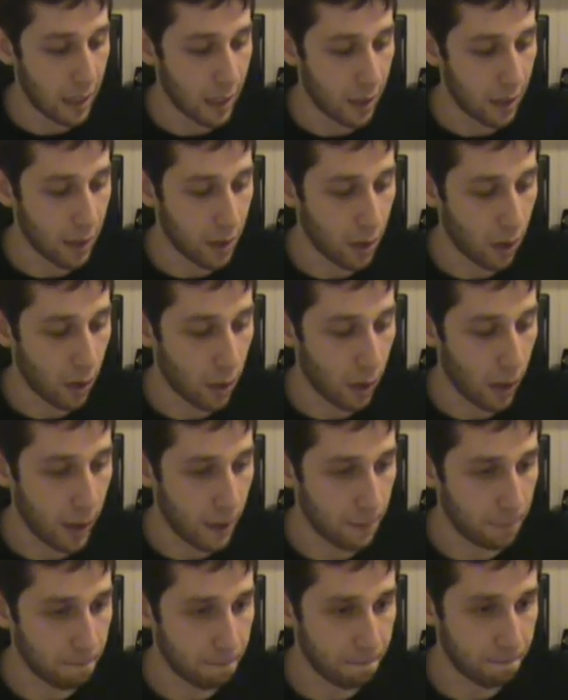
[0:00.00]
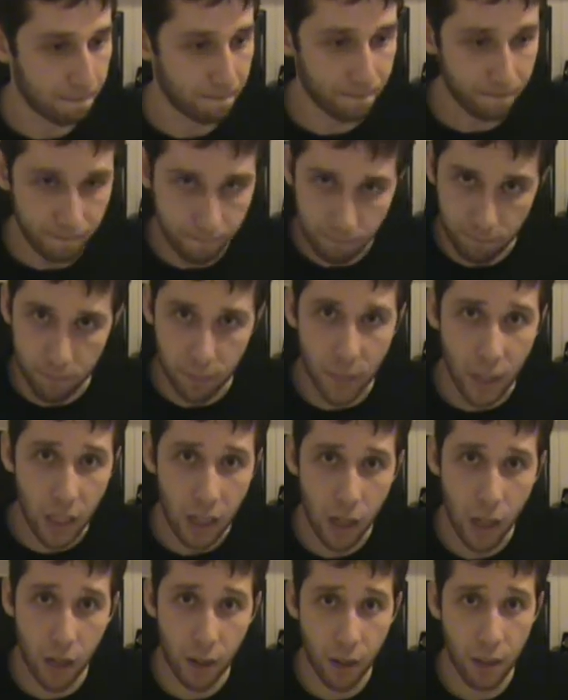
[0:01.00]
So
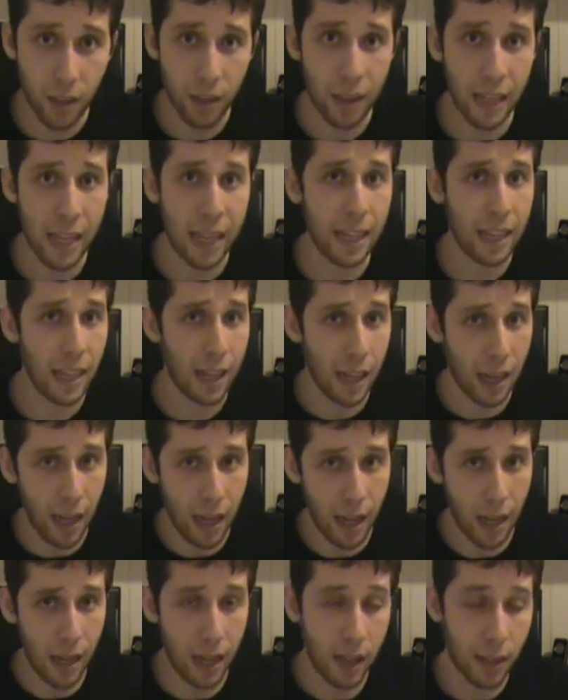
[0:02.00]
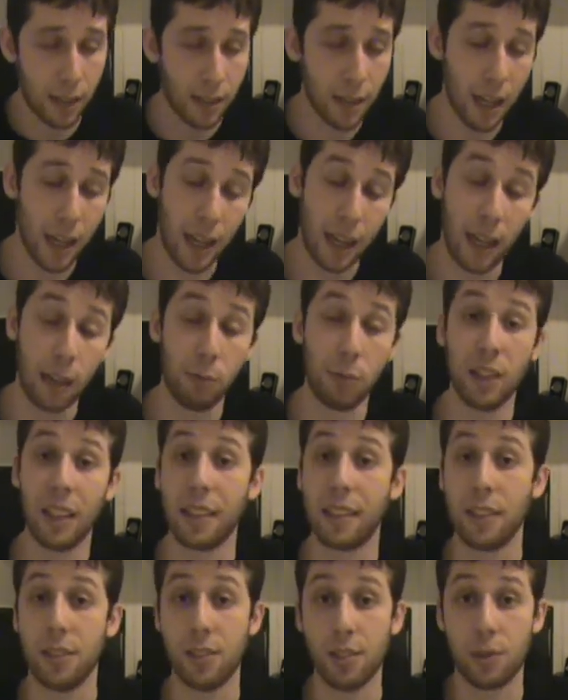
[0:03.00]
other than that, I would
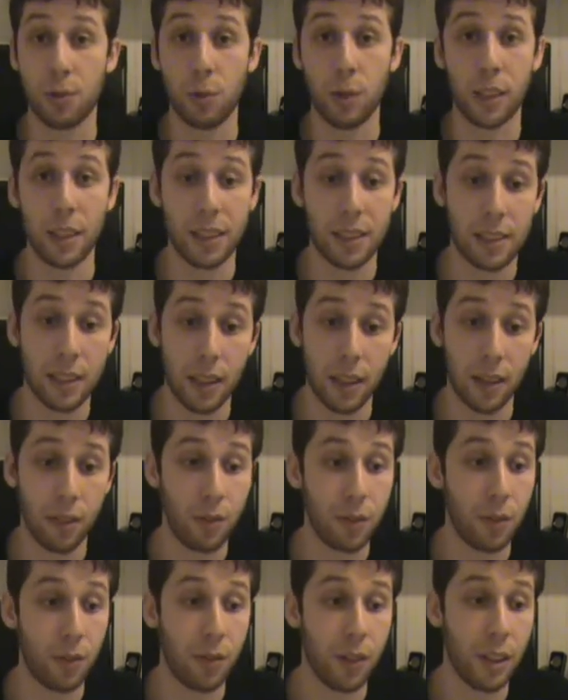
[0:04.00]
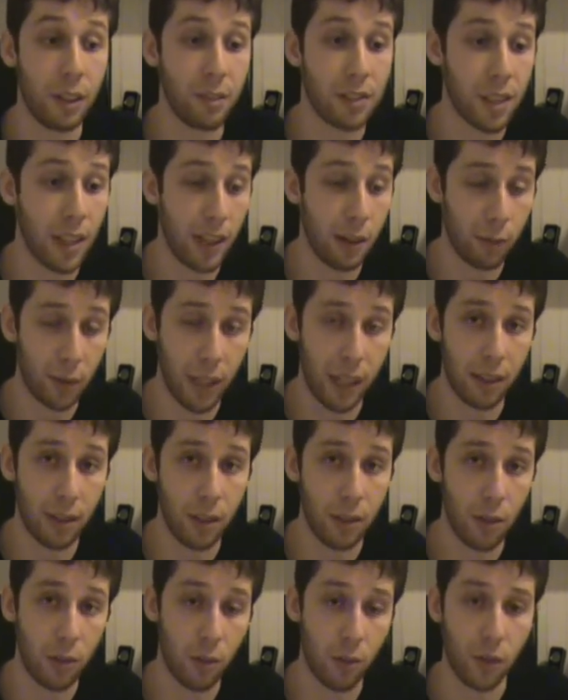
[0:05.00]
like to just quickly say a few videos that I would like to
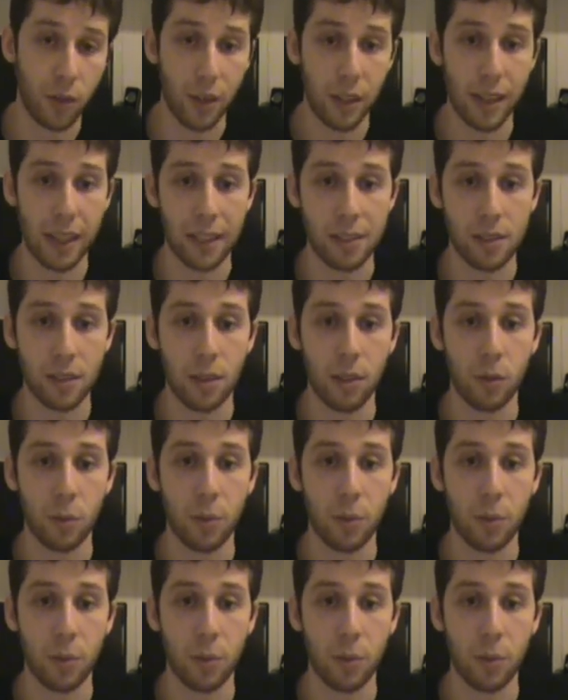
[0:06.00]
do over the next little